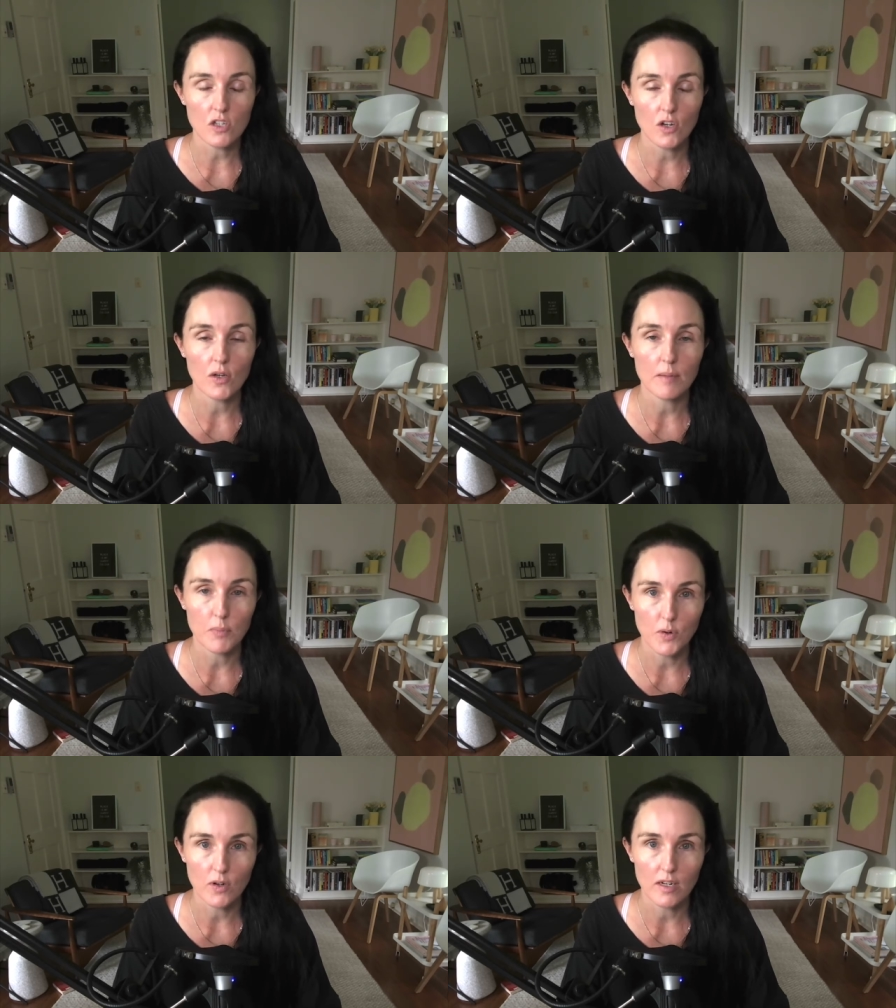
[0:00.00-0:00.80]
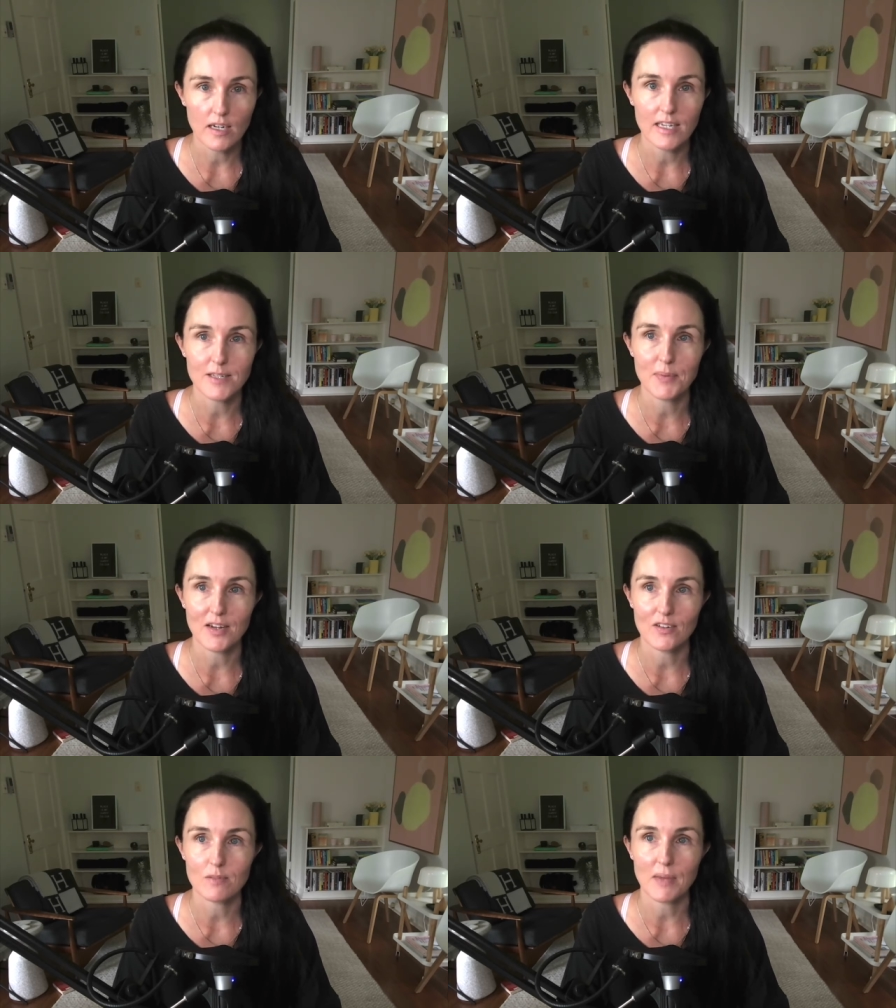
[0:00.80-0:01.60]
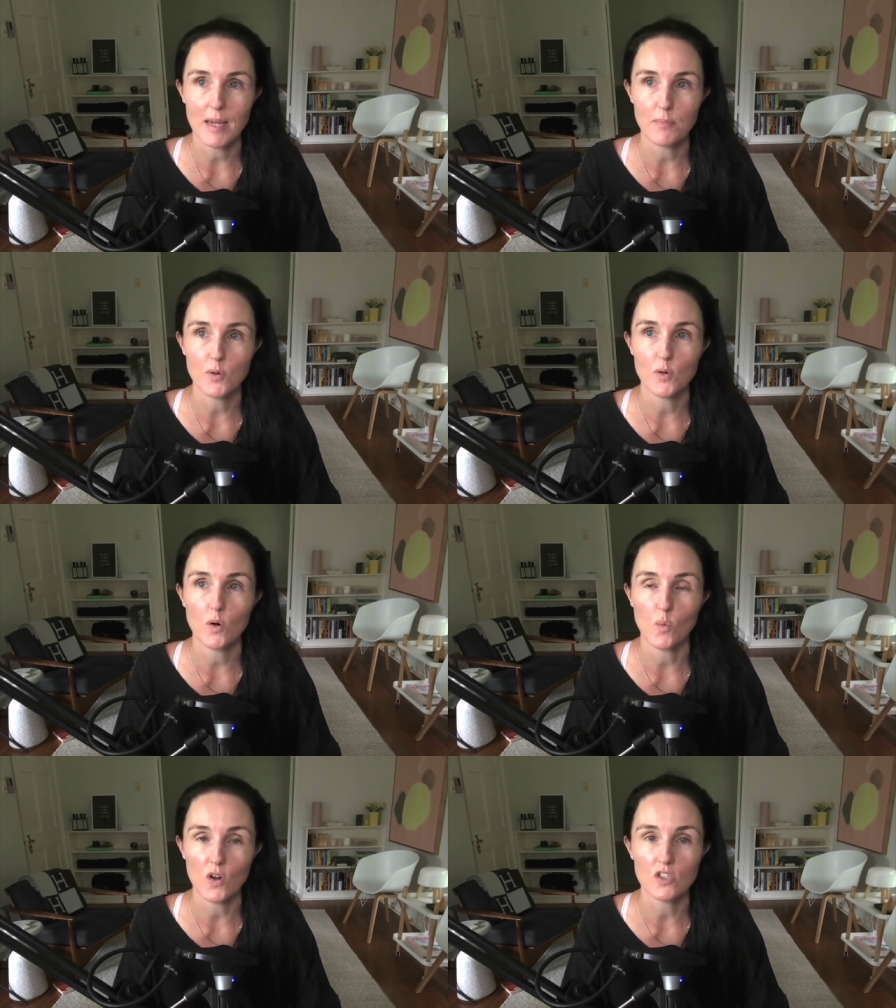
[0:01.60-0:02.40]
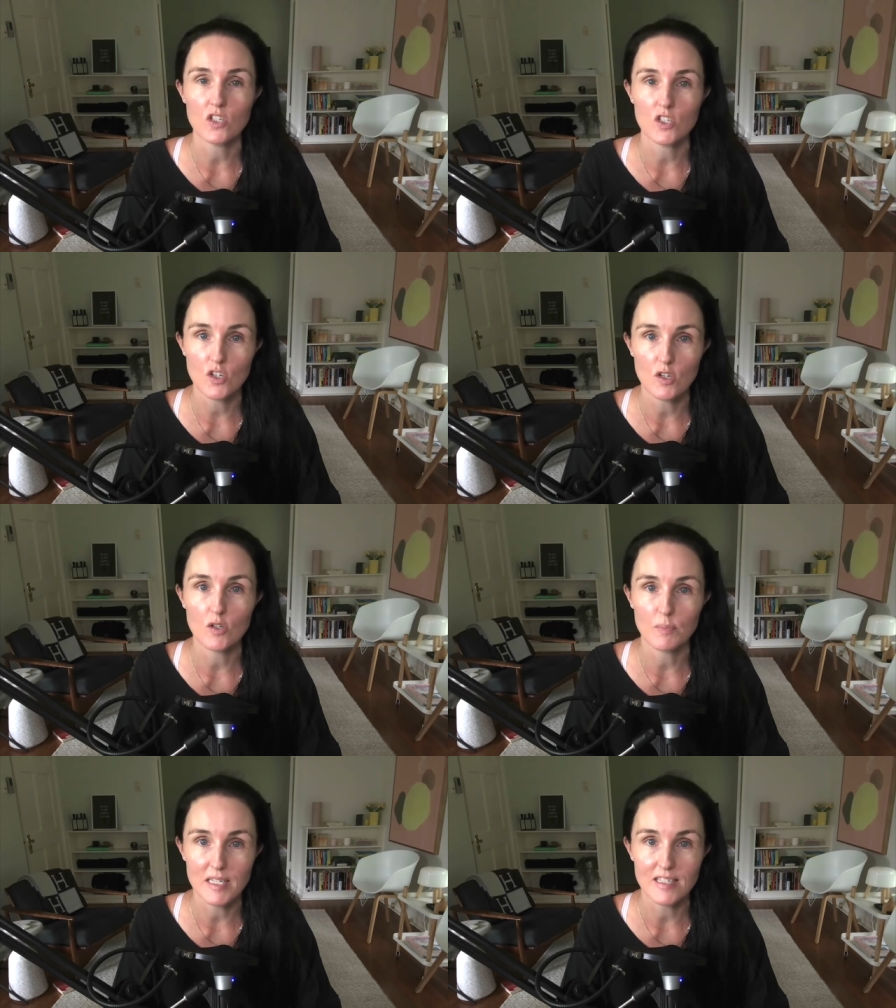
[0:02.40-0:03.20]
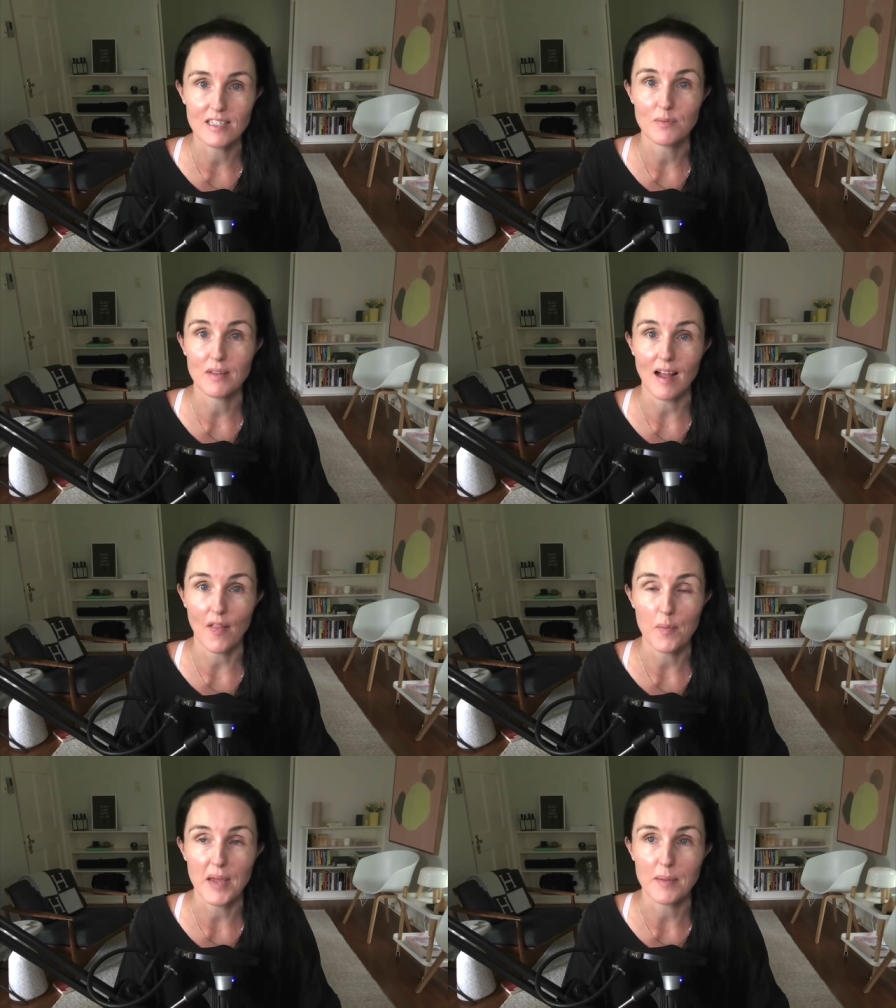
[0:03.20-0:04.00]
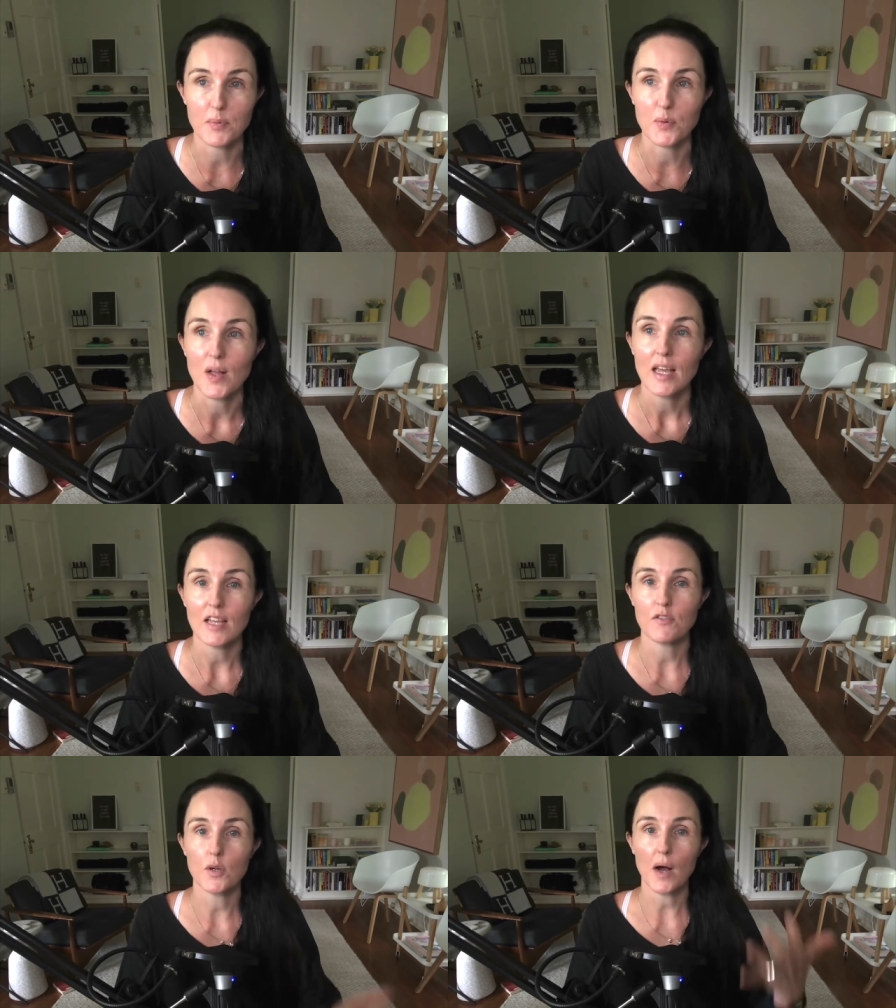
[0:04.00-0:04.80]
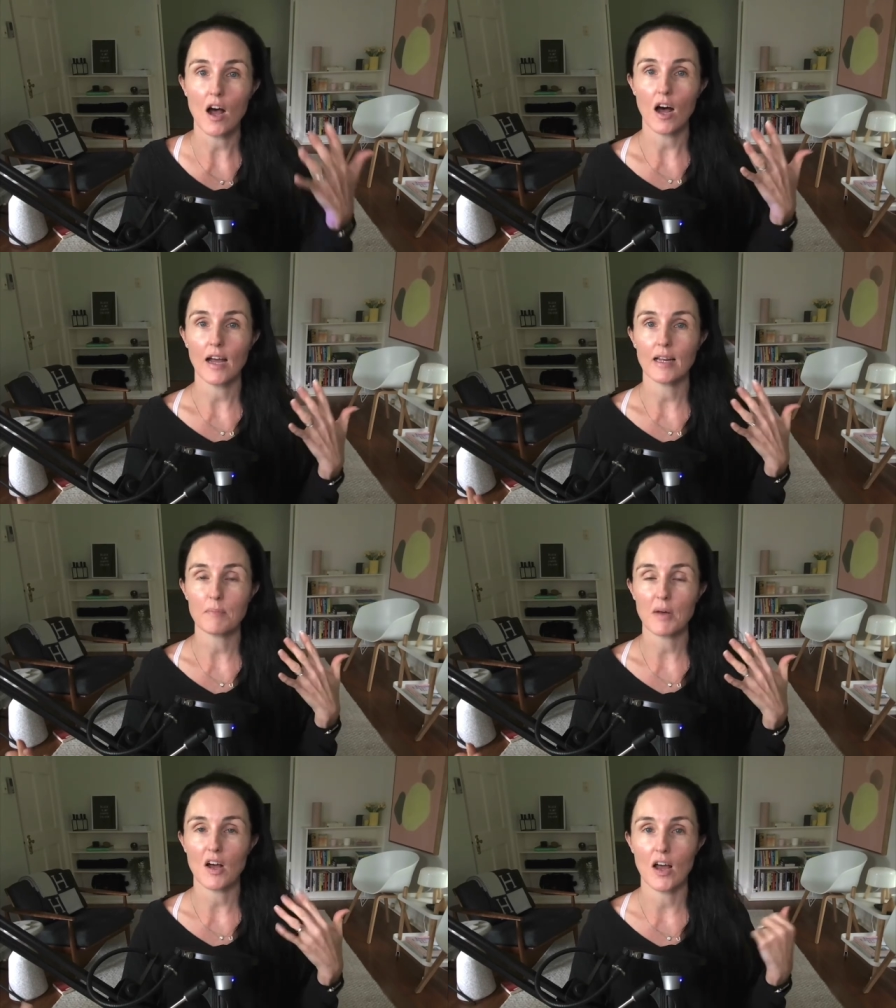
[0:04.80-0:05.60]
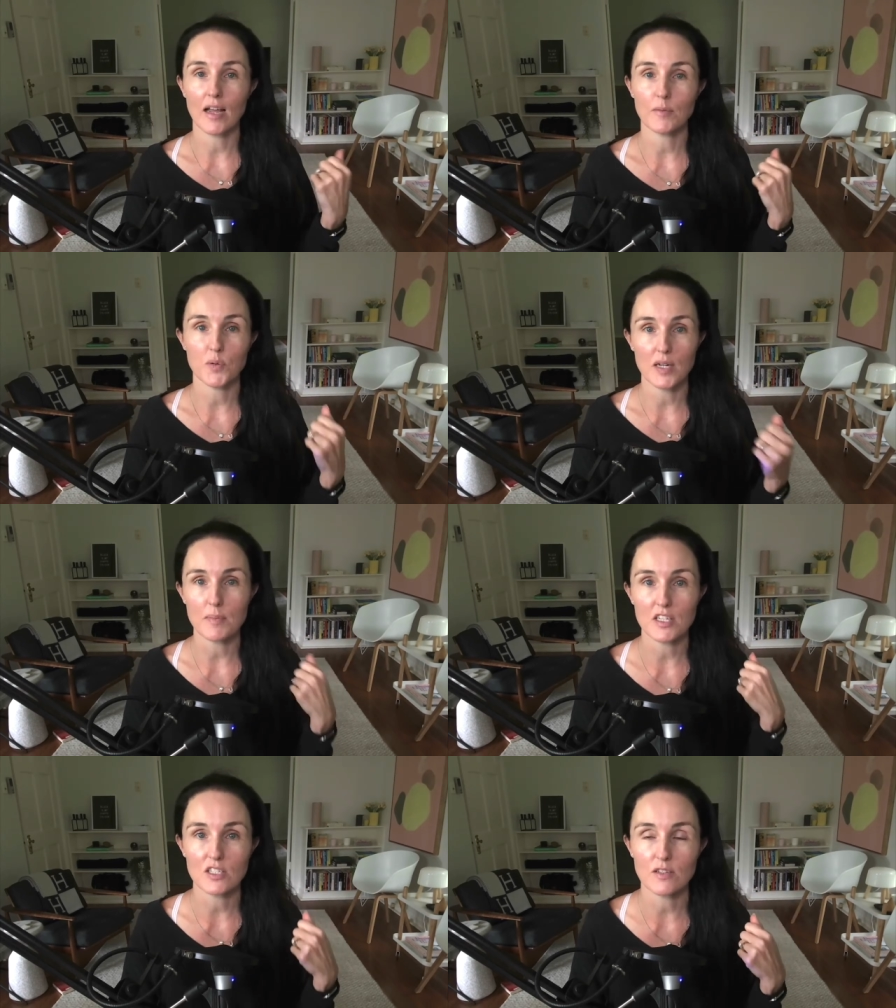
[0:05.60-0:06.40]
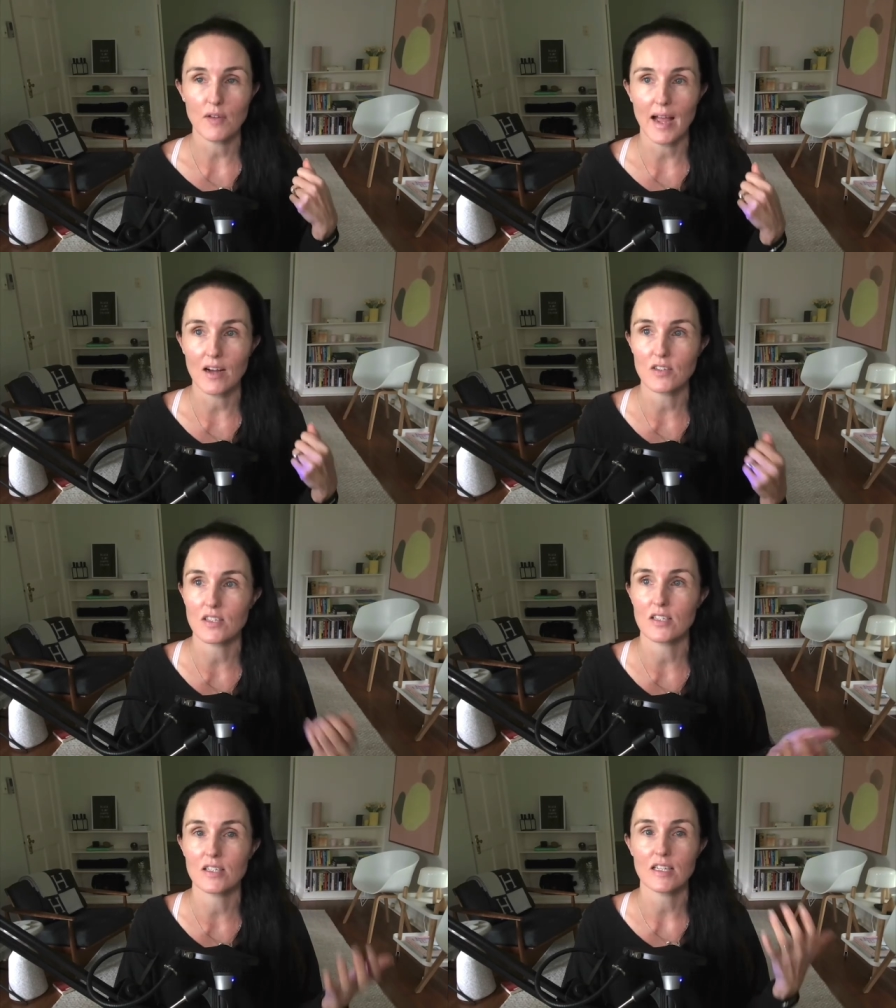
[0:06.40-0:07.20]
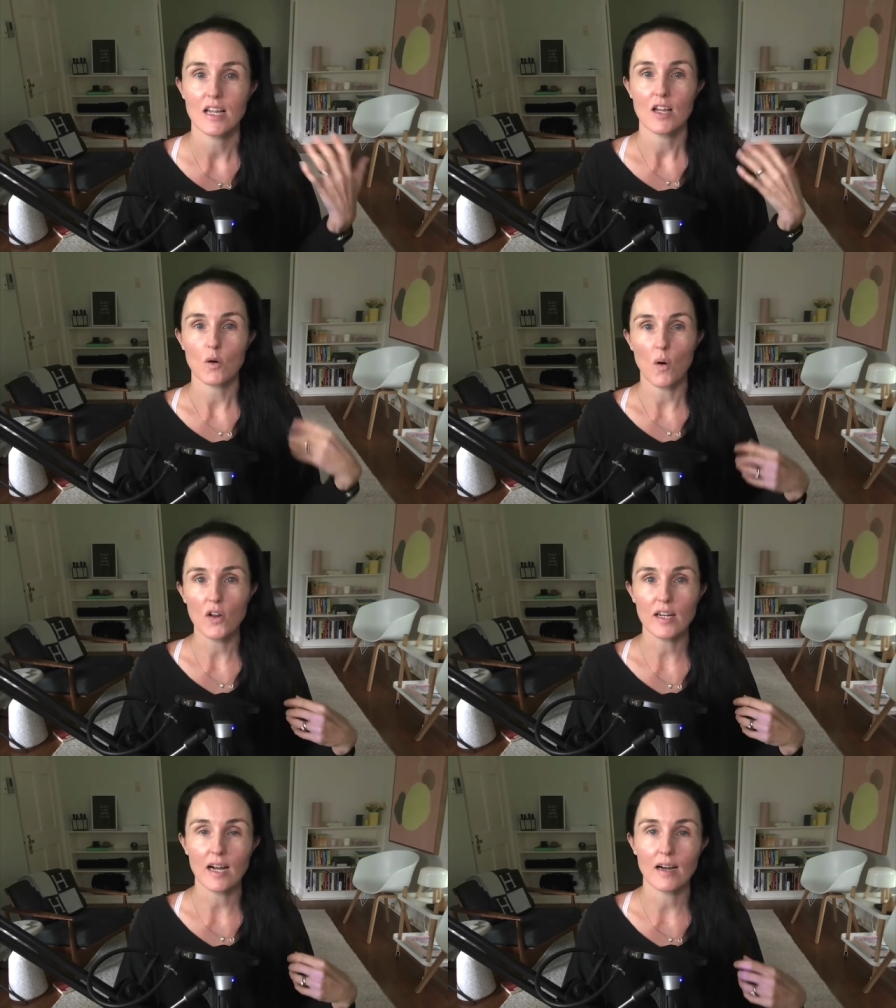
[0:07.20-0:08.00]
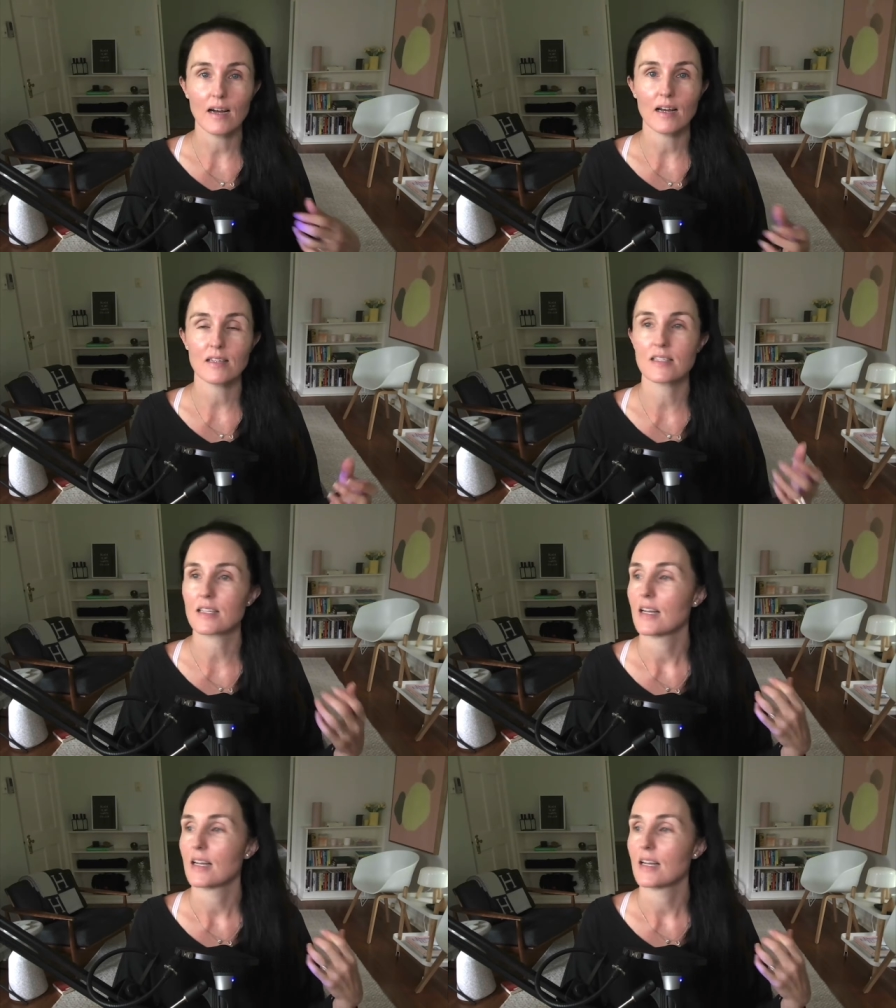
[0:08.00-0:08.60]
important is because people want to do business with other people. If you are hiding behind pretty pictures of houses, quote cards,